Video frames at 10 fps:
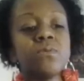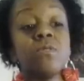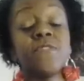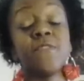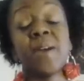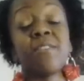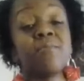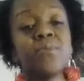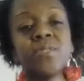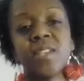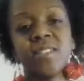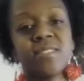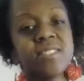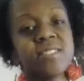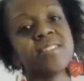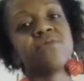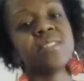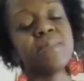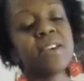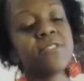Or if you pattern on both sides, I guess it doesn't
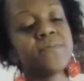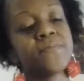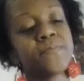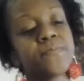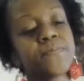really matter.